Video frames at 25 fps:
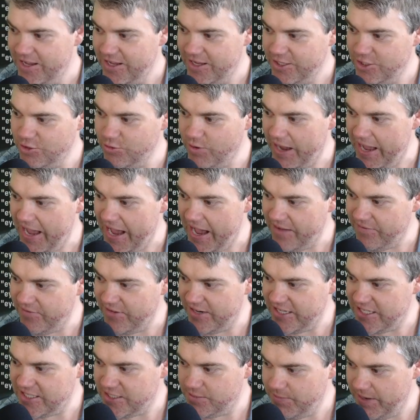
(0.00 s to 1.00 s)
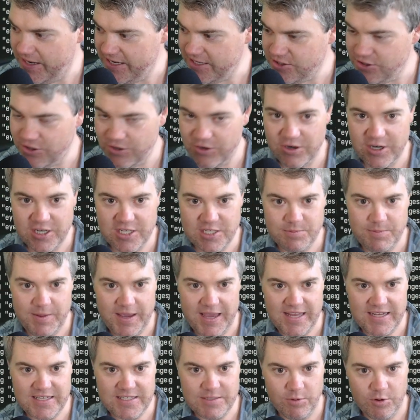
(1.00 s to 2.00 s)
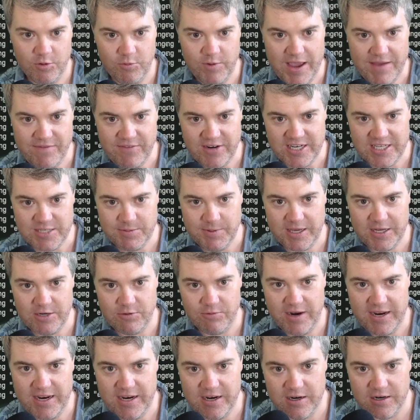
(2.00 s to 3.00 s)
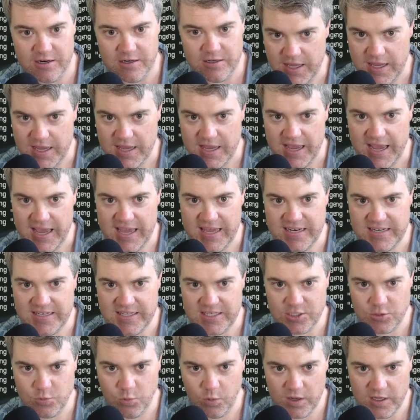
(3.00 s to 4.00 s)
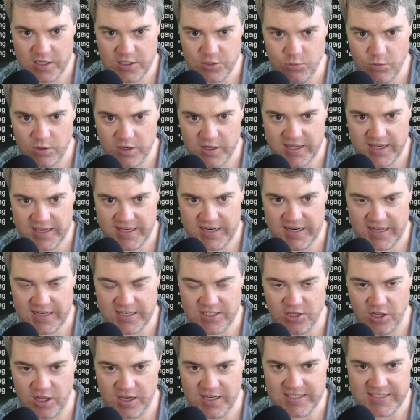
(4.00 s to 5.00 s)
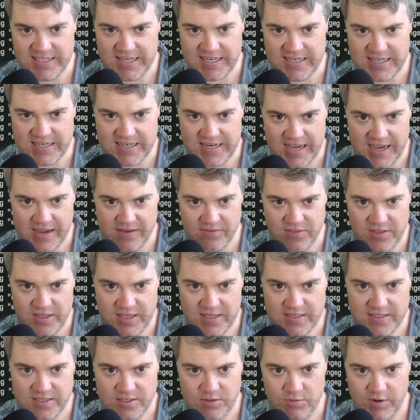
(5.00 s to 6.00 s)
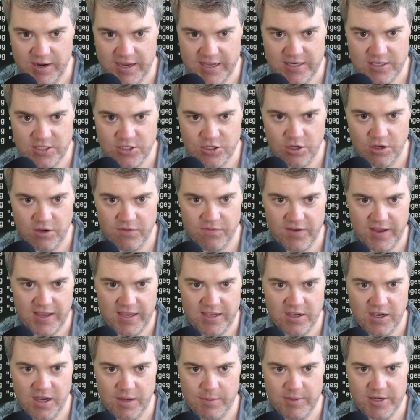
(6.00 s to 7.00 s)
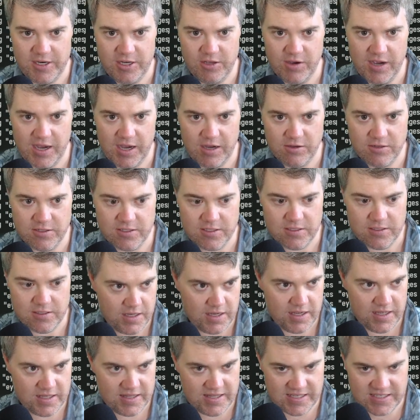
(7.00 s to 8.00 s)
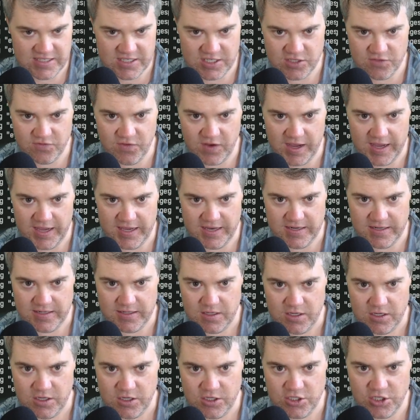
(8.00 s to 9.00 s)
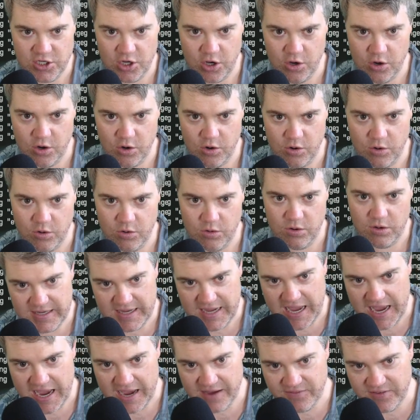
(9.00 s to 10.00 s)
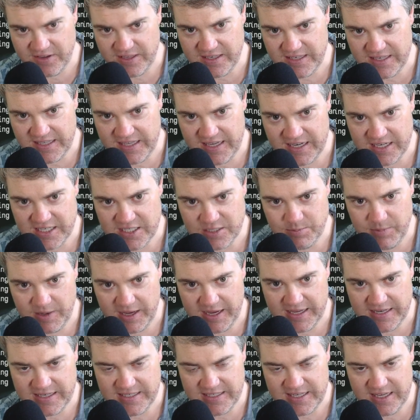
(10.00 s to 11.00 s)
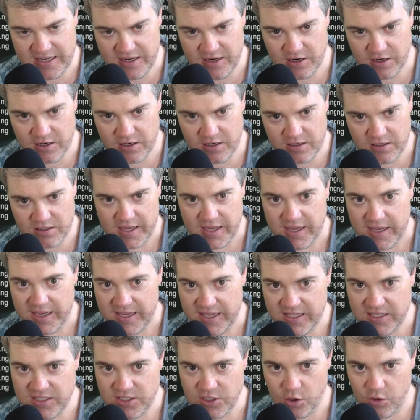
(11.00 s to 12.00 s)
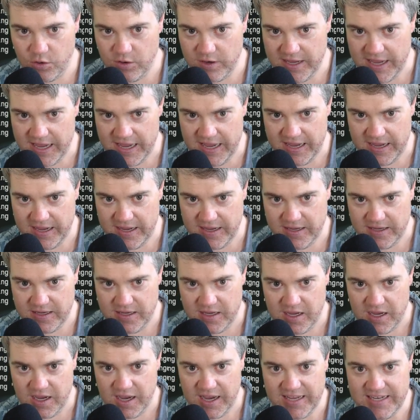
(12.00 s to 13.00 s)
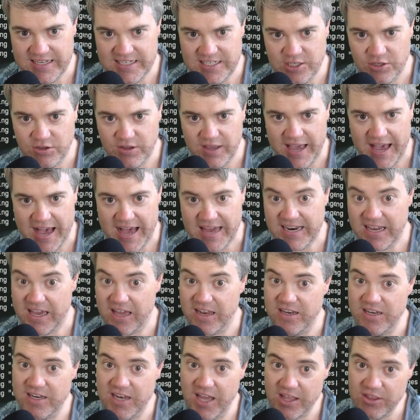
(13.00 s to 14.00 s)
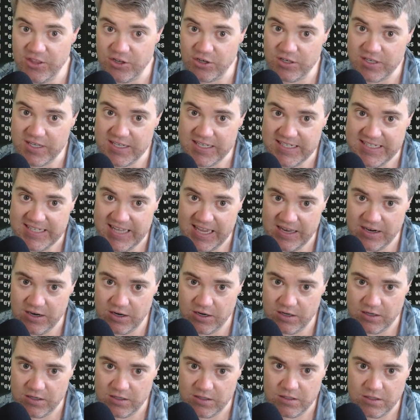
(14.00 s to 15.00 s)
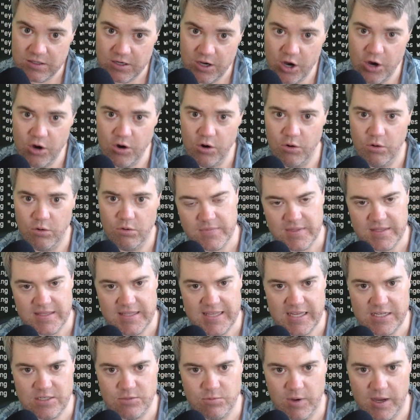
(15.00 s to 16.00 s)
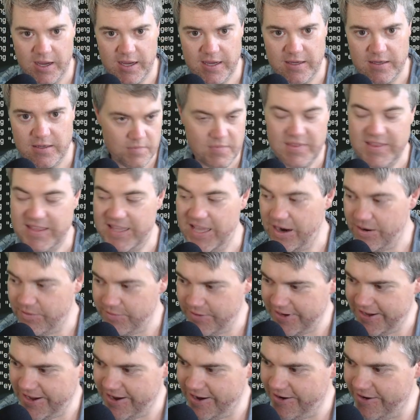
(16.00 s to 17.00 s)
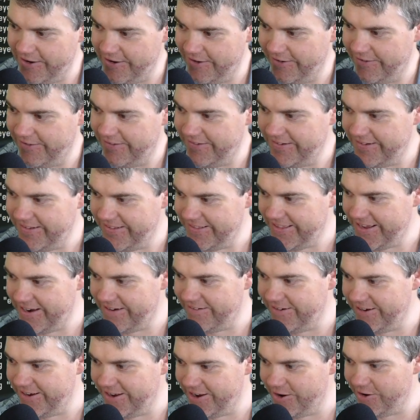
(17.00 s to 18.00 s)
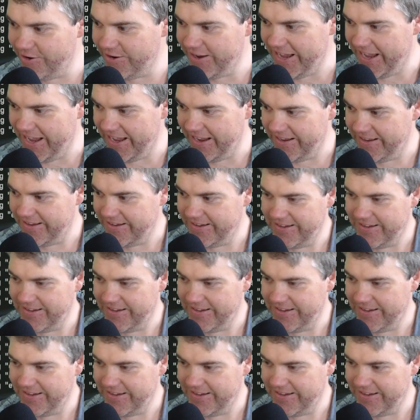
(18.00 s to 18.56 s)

Do I have an expander or expand somewhere? We have an expand right here, and this was working as long as I didn't have these, right? So if I comment you out, this is fine. So having the expand here is okay until I add another container. Oh, that's why. There we go. Okay.